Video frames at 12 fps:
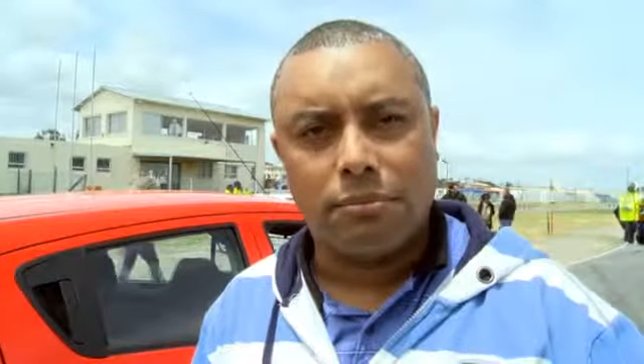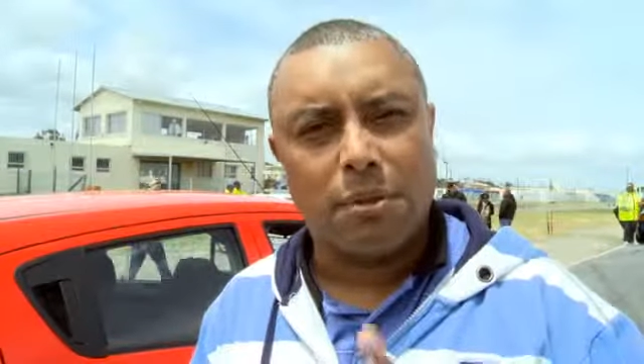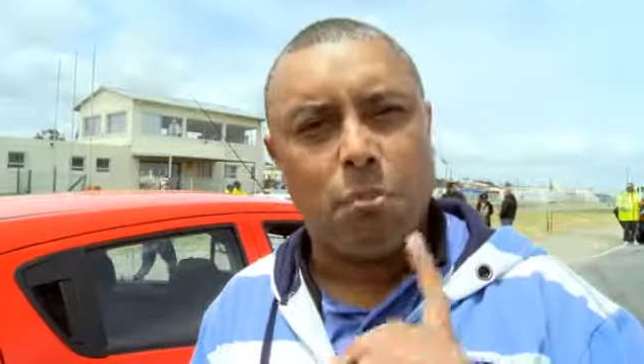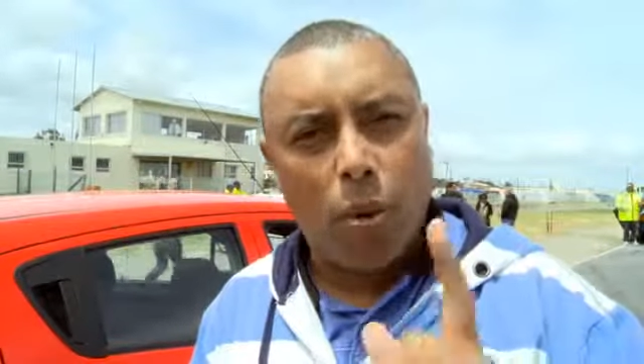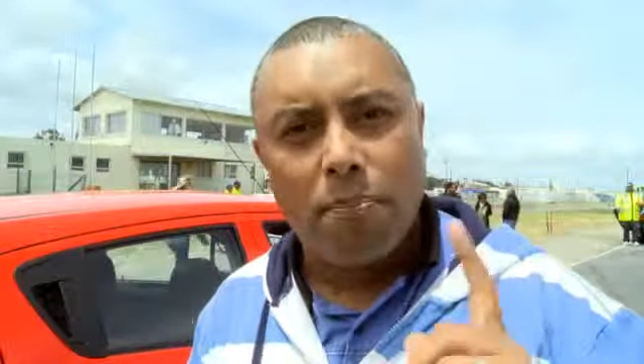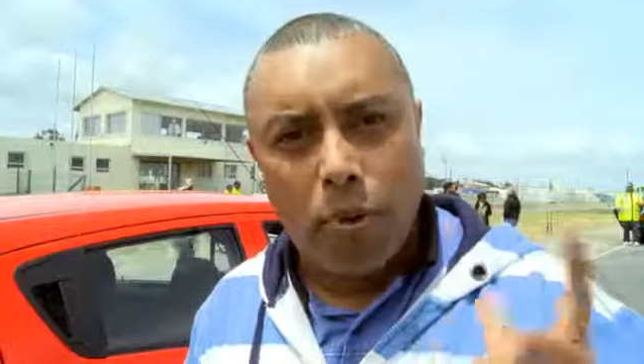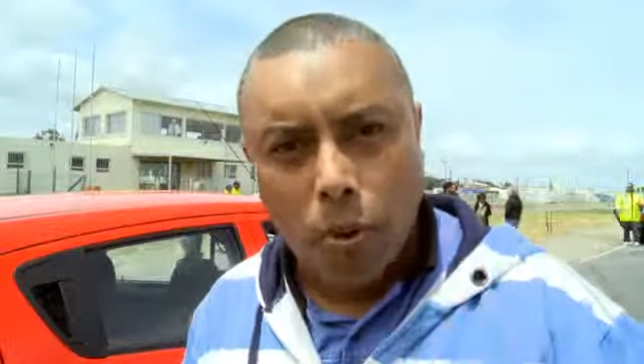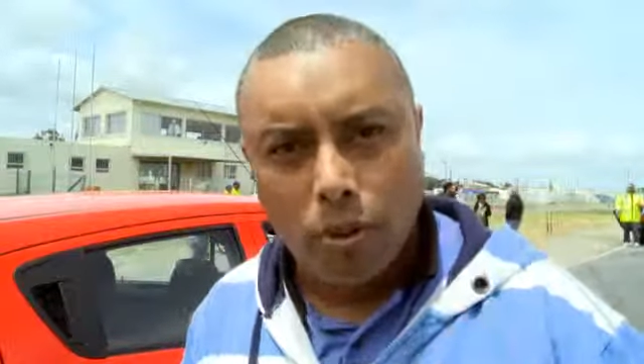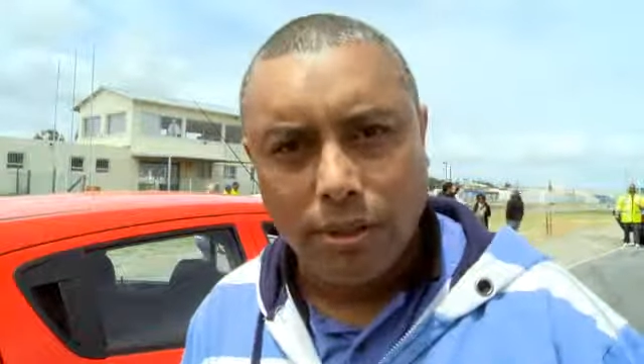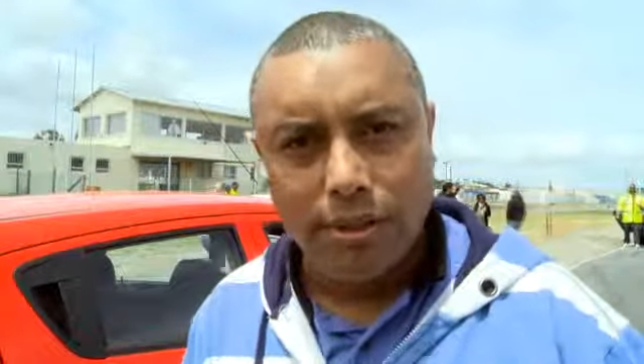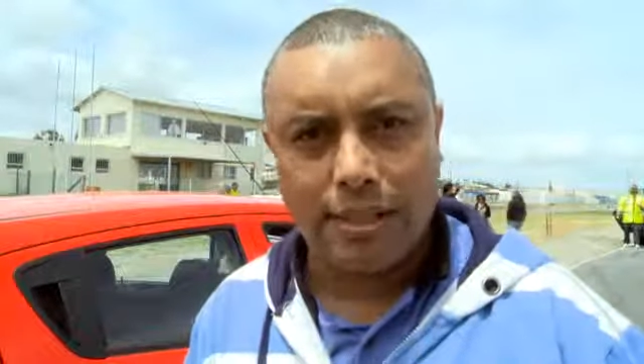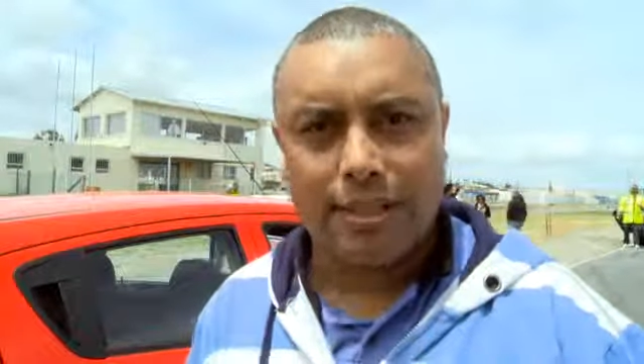but more
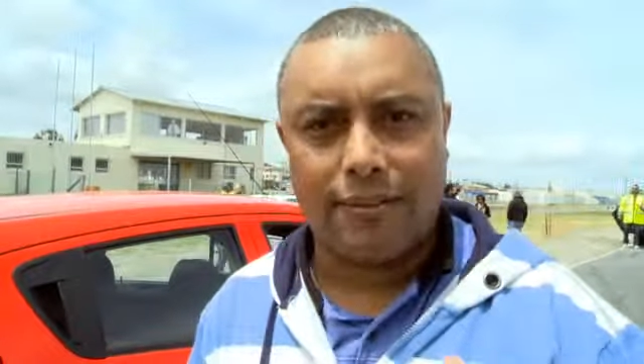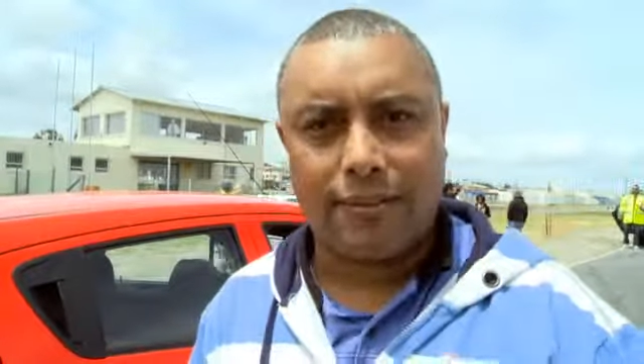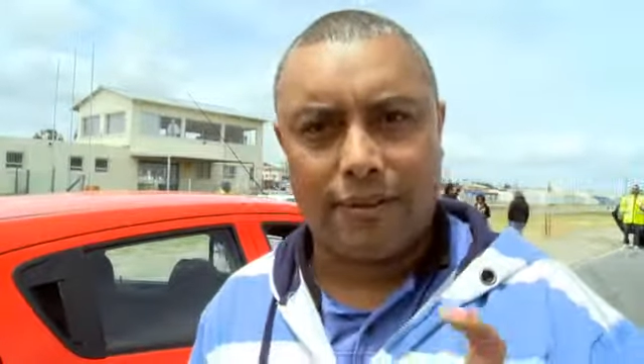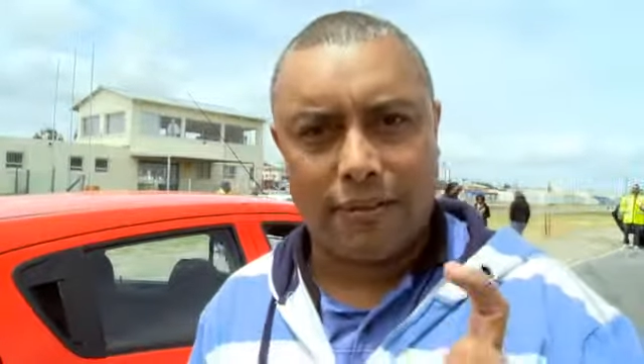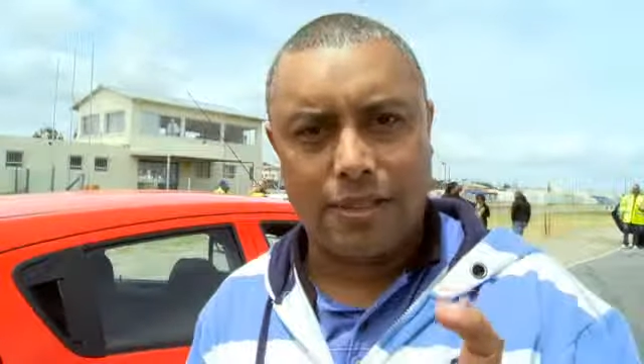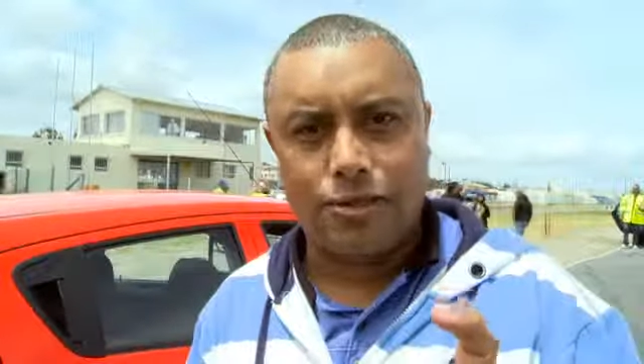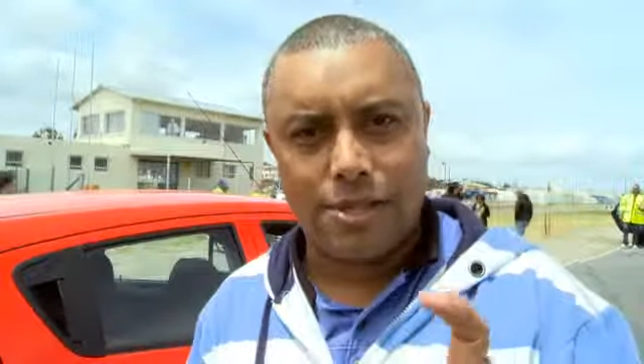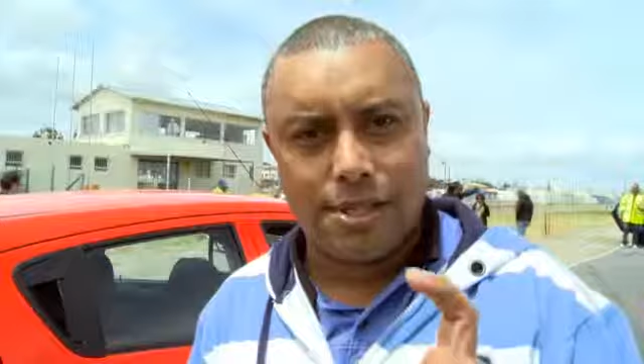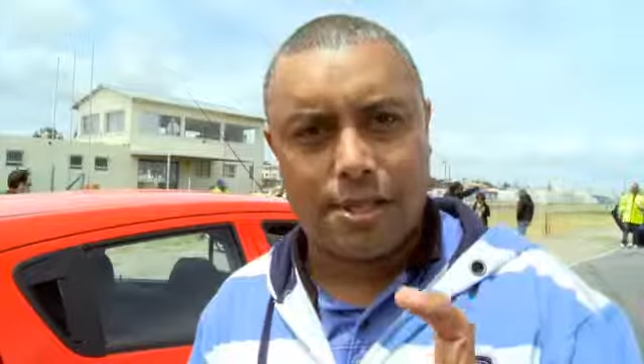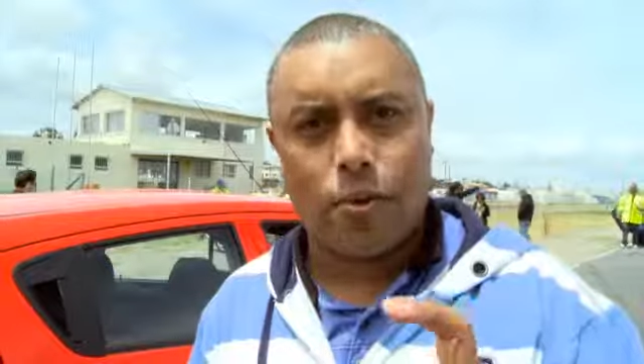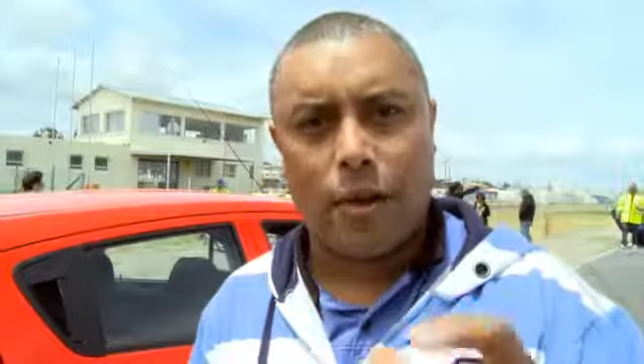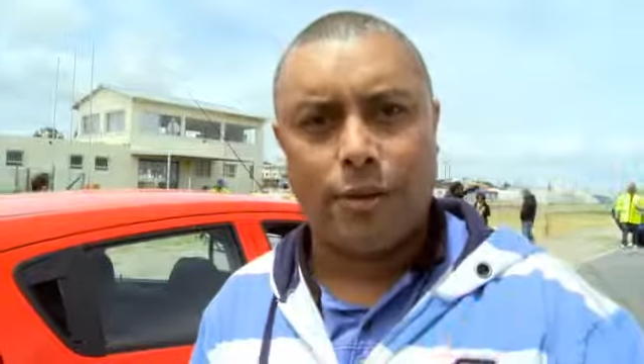importantly, if I've had
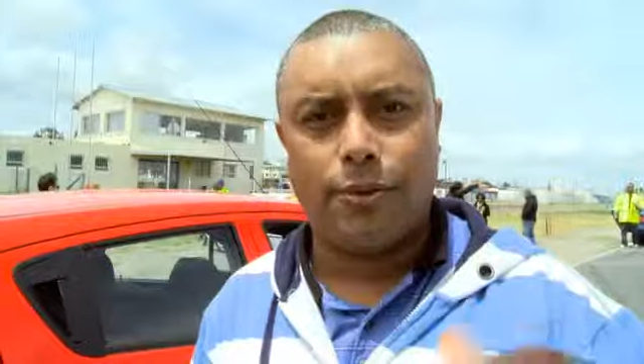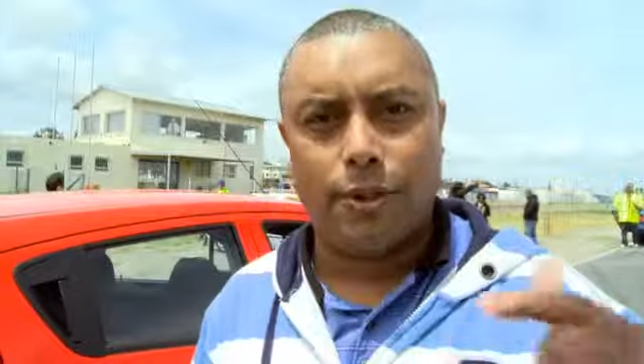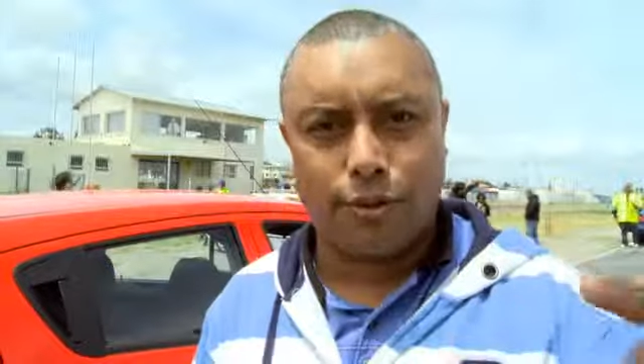just the one or the